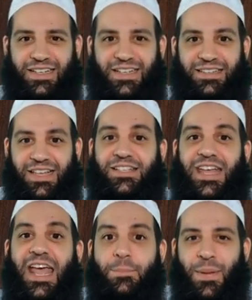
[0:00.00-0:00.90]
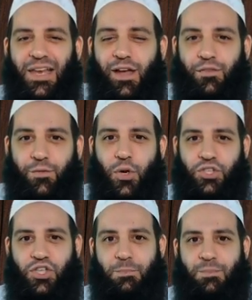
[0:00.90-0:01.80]
That's a pillar of
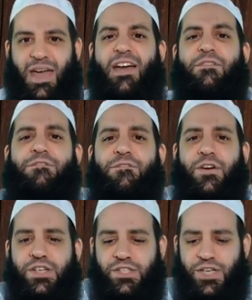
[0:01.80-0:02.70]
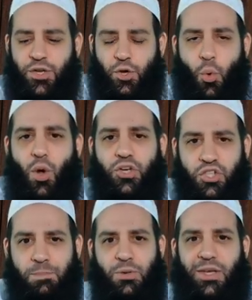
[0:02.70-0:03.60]
worship. Every single
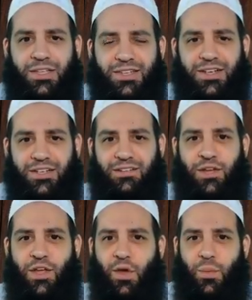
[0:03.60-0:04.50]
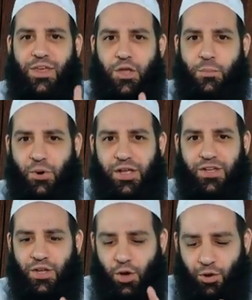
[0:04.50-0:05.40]
worship you conduct, whether you pray
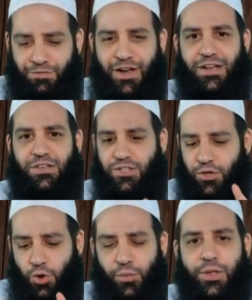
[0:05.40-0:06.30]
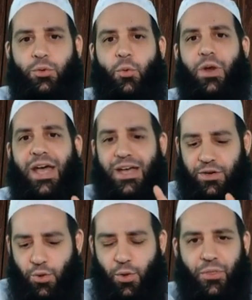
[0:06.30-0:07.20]
or fast or read Quran
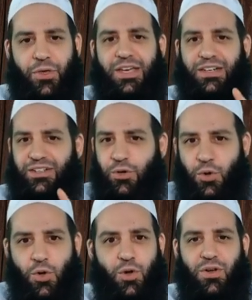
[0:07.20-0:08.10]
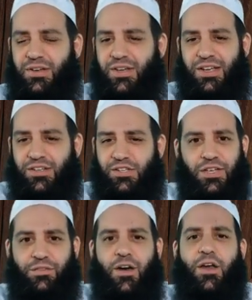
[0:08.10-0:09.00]
or dhikr or
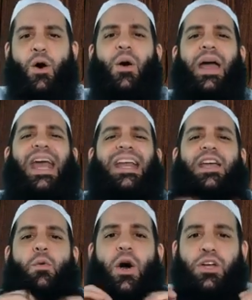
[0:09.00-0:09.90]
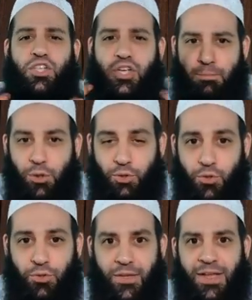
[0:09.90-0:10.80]
istighfar or any worship you
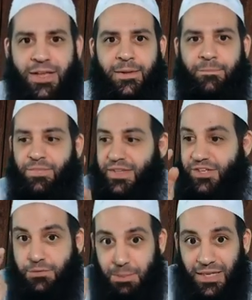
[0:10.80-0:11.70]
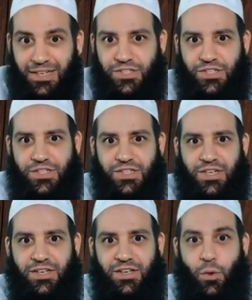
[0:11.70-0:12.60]
do, there's pillars.
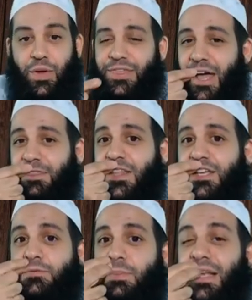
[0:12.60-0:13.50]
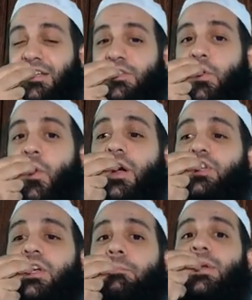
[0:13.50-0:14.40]
Without these pillars, the
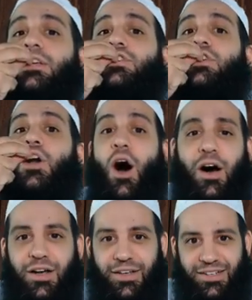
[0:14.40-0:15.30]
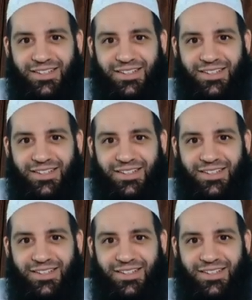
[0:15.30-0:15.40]
worship is gone.